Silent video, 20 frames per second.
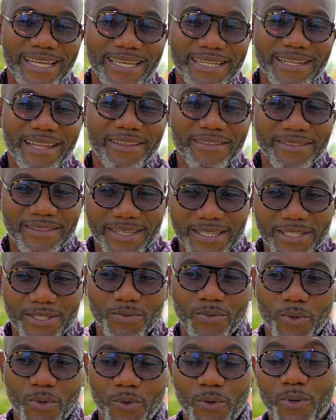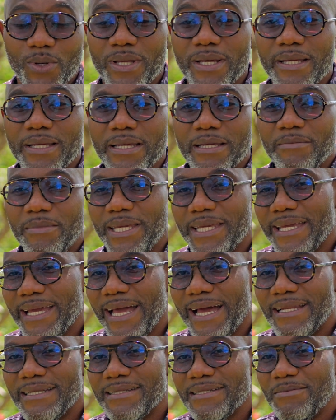in this role
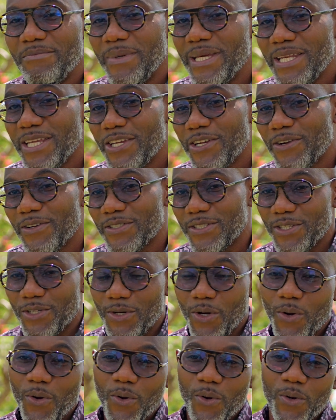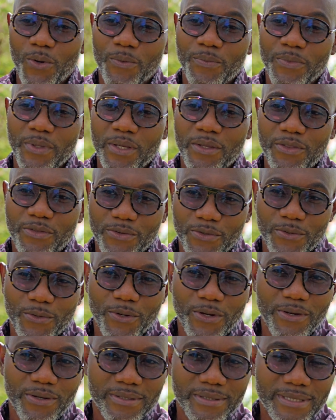began many years ago
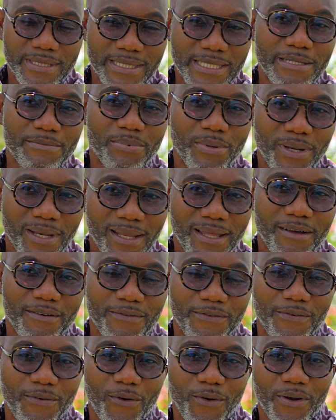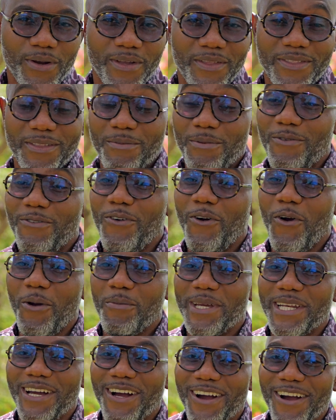through her deep love for the
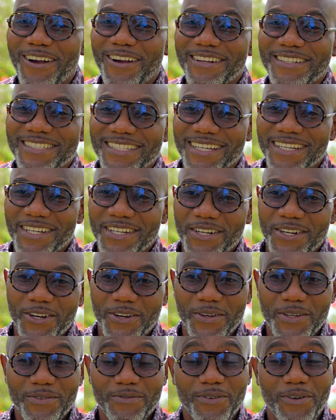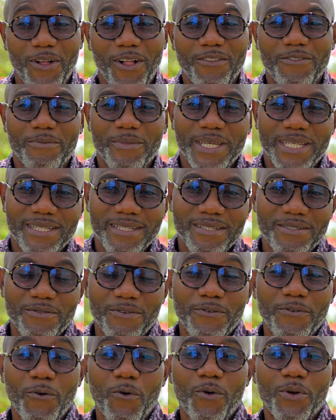performing arts, her involvement in
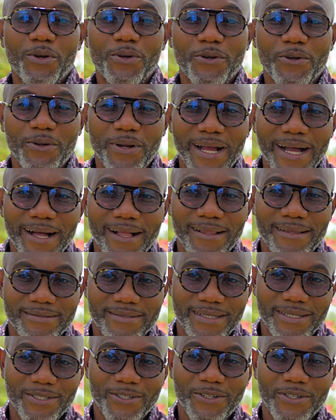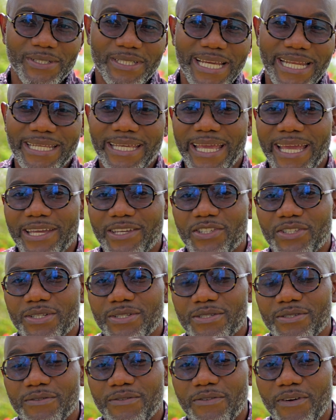folk chorales, and her
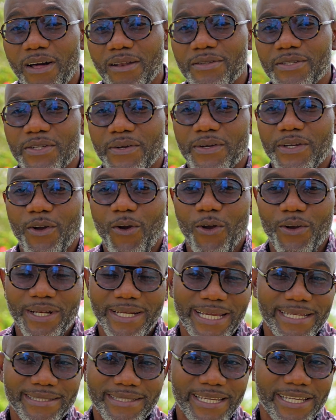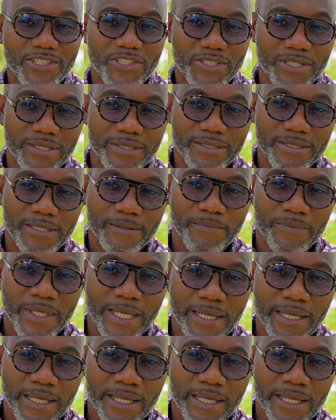dedication to voluntary organizations.